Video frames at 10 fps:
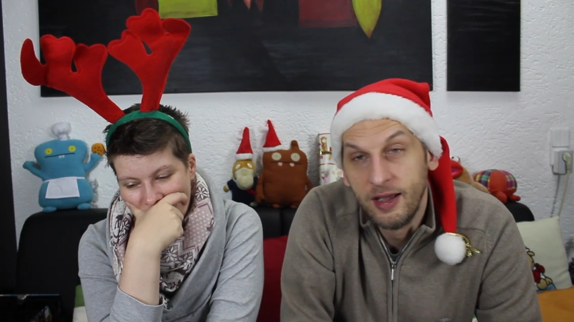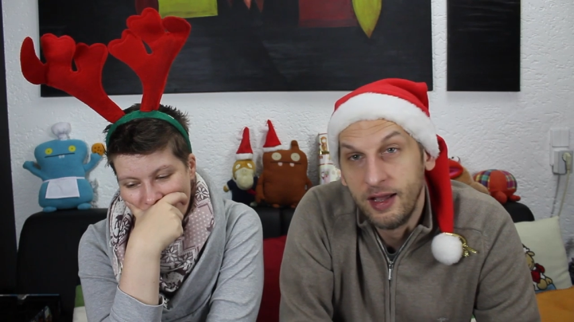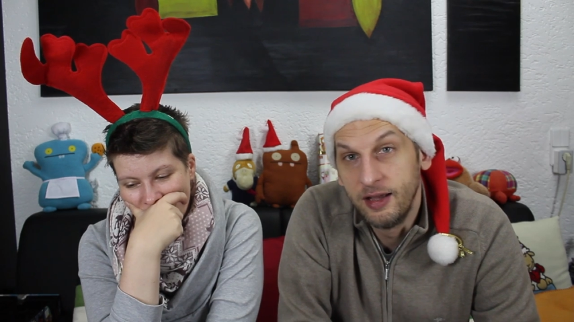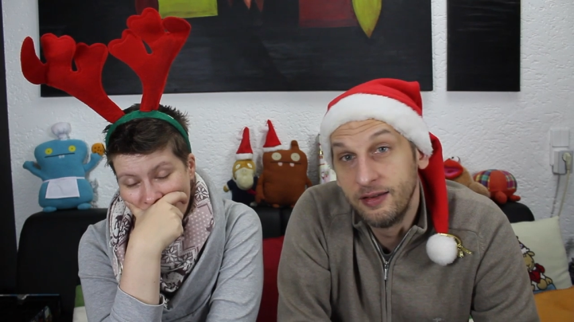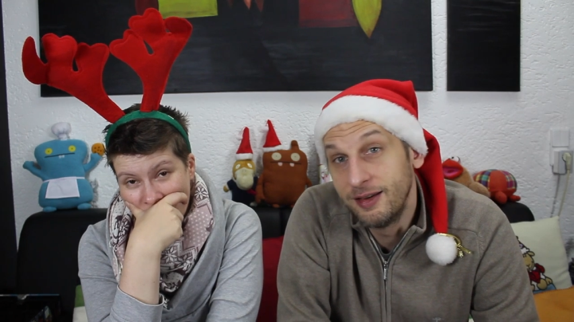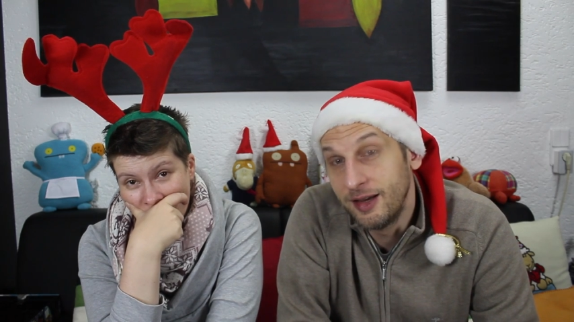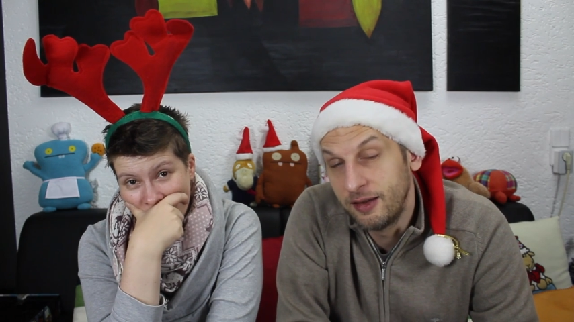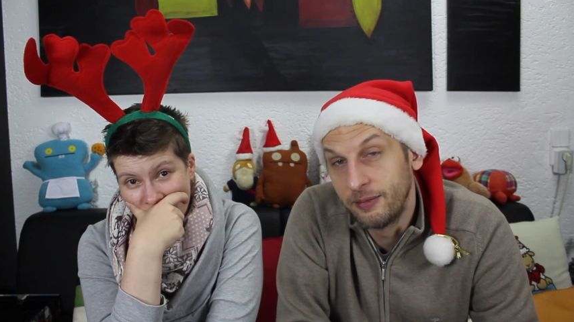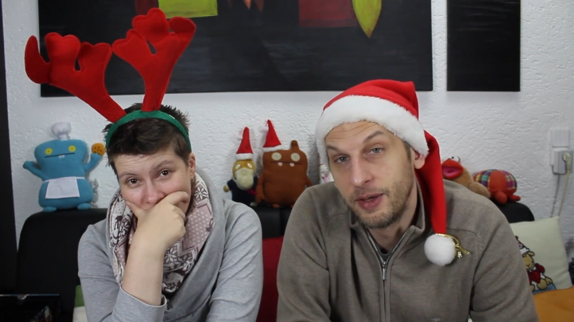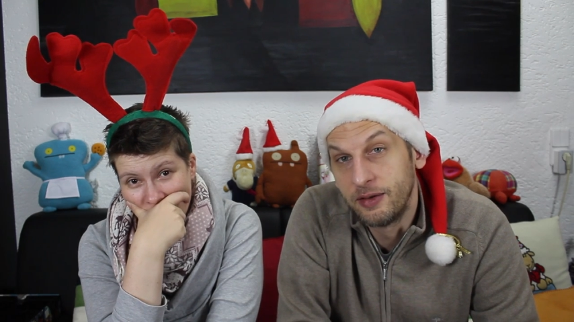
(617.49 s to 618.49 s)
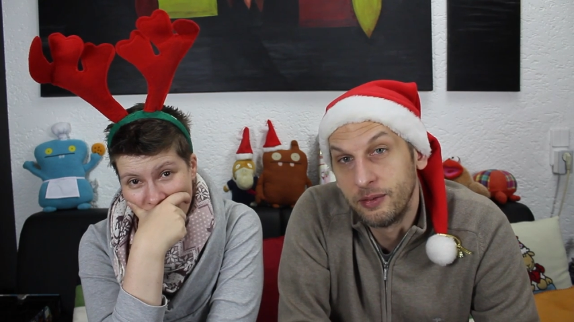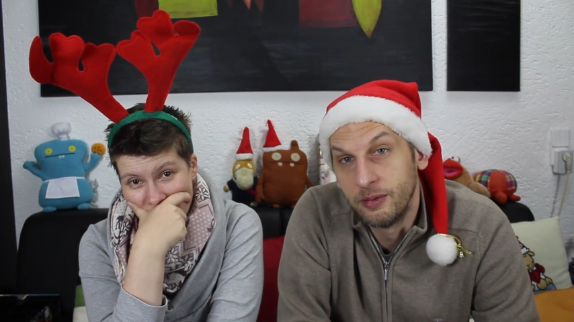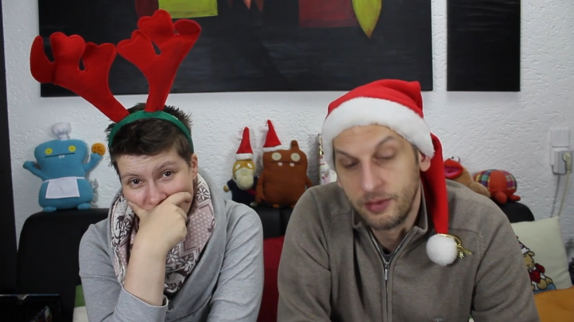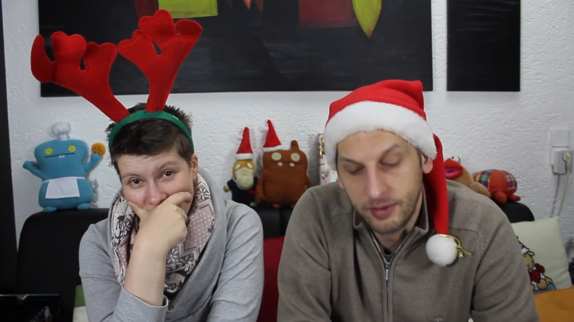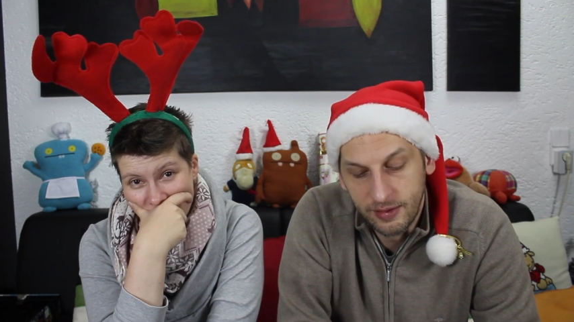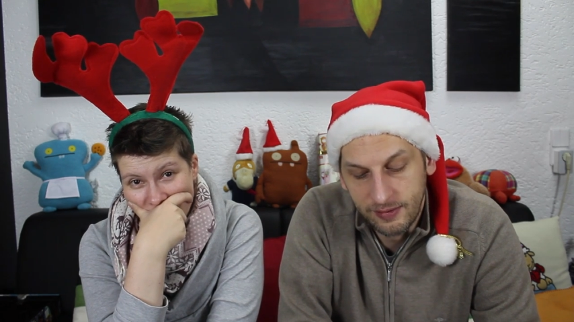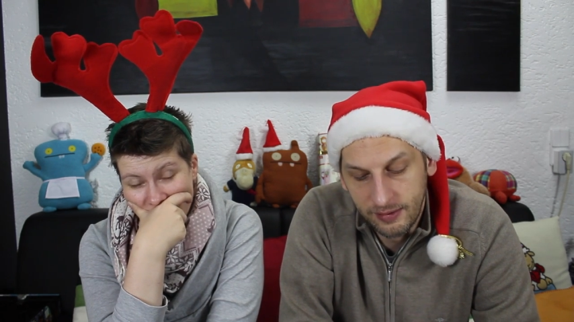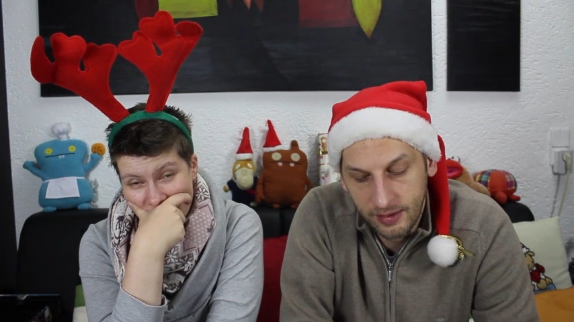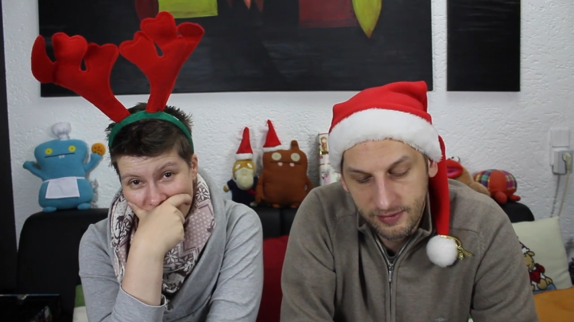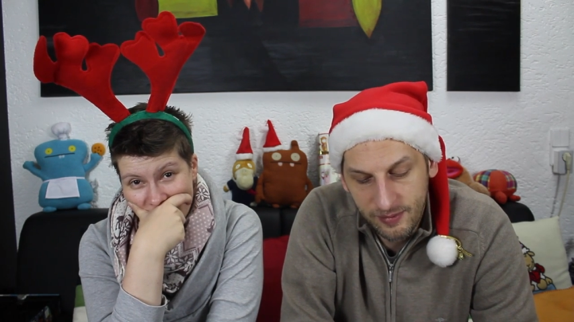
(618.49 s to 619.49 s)
Speaker 1: is a nice way to to get
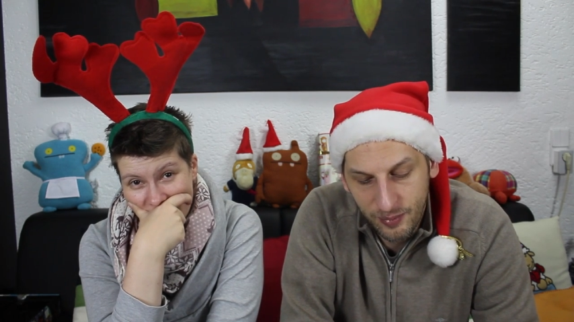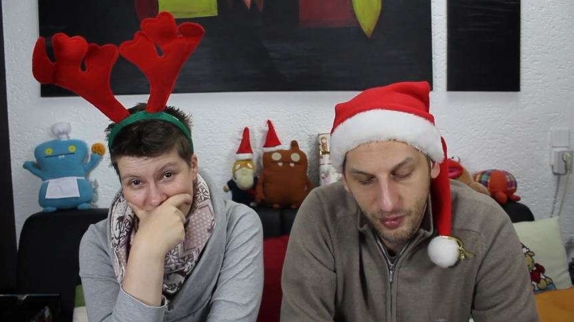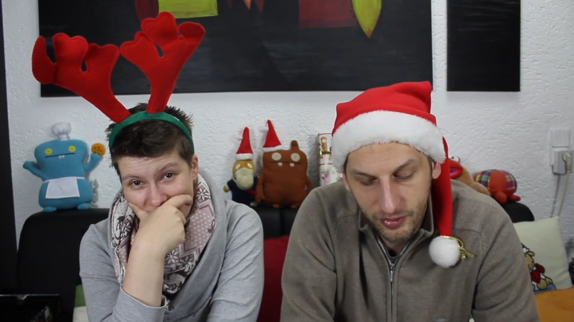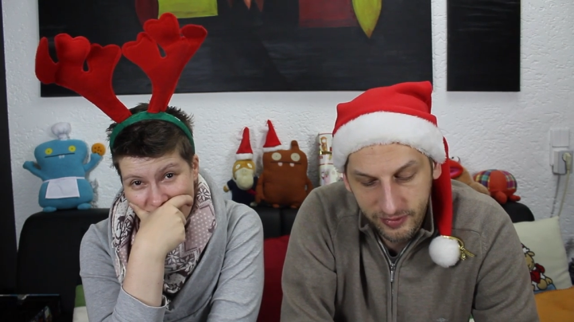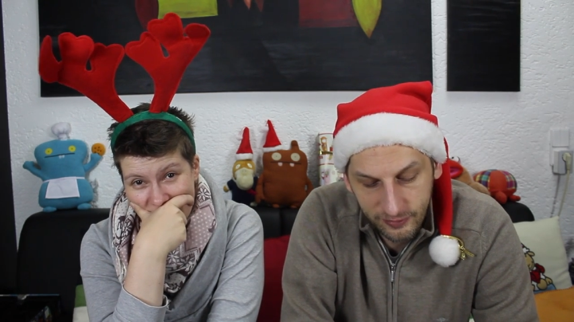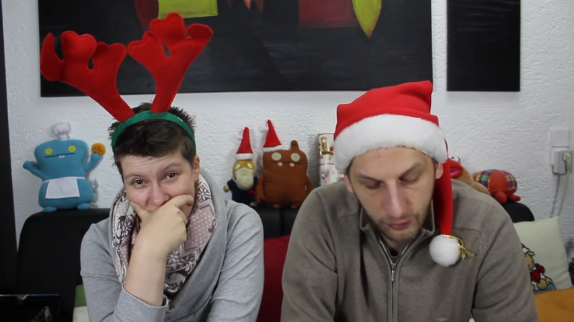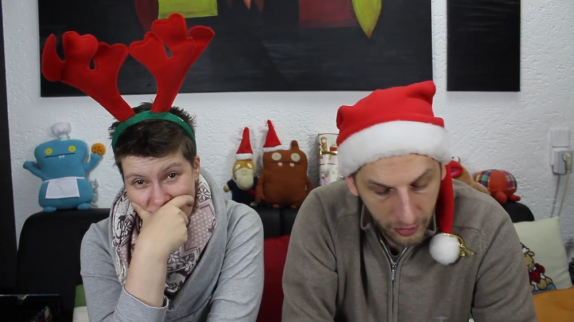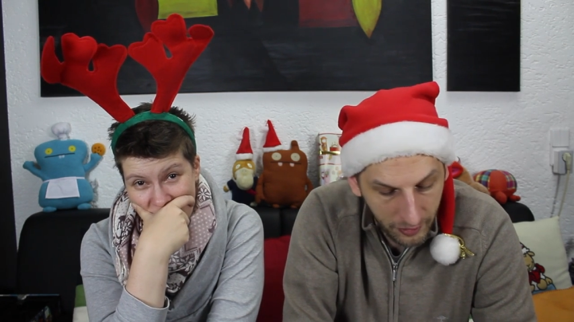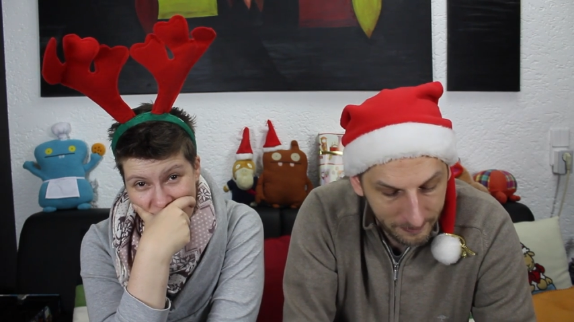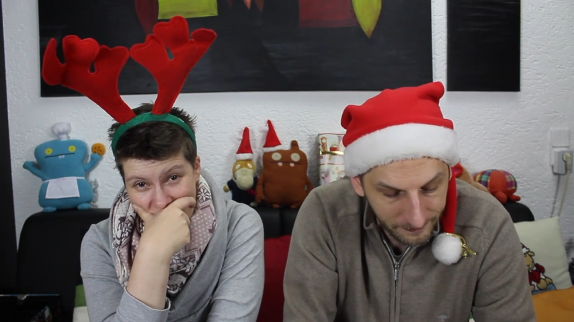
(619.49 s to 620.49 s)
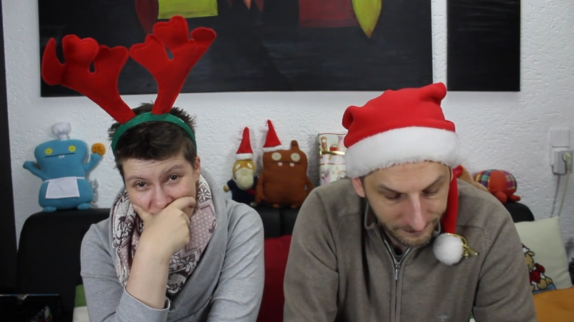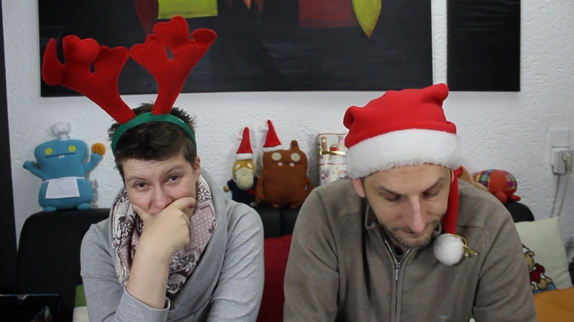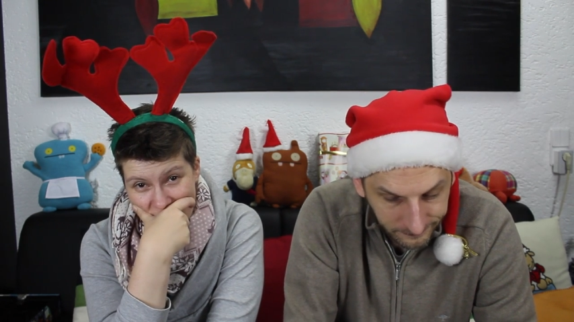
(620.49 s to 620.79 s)
get some points. Um,